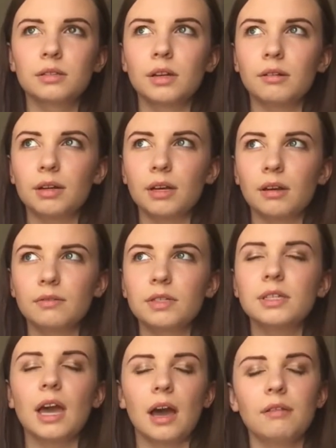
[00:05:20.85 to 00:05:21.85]
I read it after?
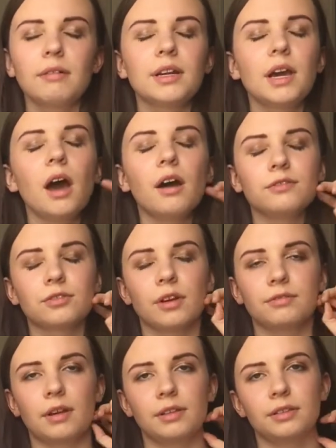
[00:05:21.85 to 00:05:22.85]
Yeah, I read it after I'd
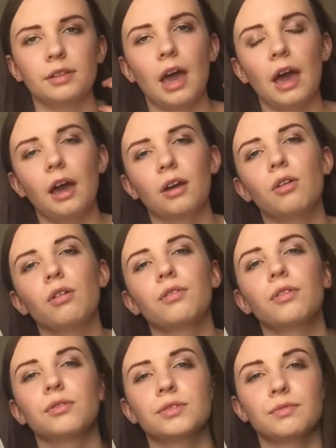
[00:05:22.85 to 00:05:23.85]
read Court of
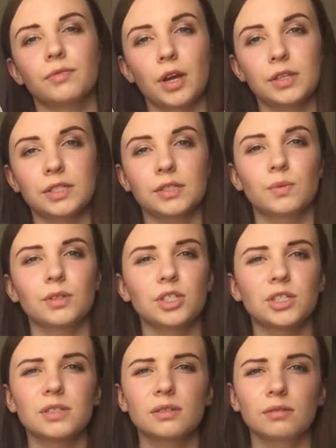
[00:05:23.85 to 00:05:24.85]
Thorns and Roses, which
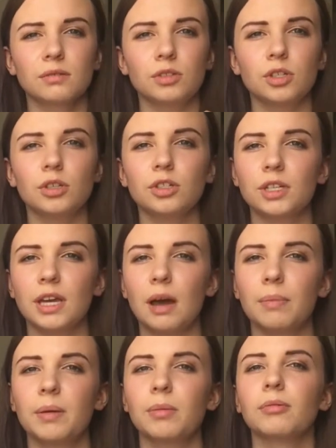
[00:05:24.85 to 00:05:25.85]
isn't usually how
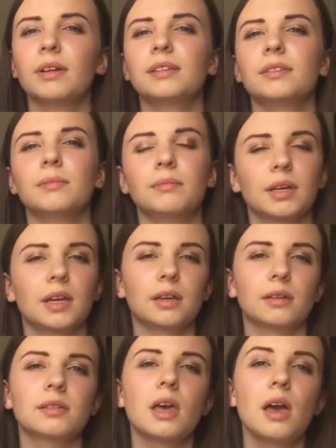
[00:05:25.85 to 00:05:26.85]
people read them
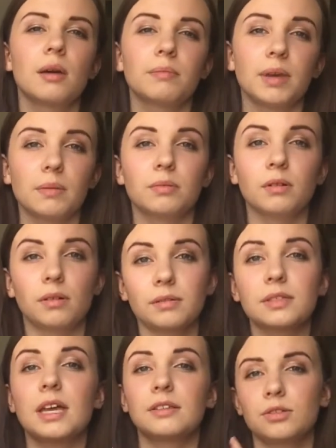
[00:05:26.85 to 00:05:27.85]
because people
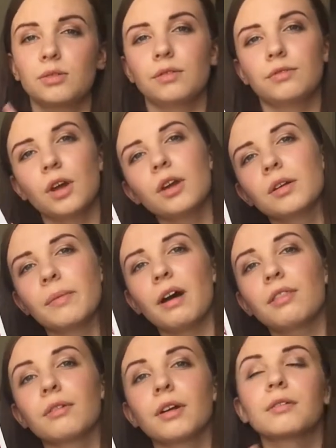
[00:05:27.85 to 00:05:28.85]
tend to have known about
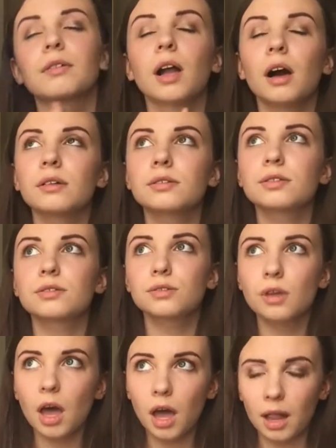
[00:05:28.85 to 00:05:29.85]
Throne of Glass
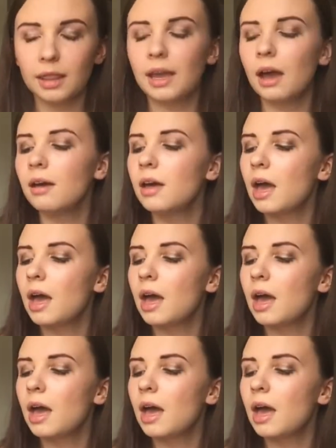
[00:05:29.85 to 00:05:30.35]
earlier.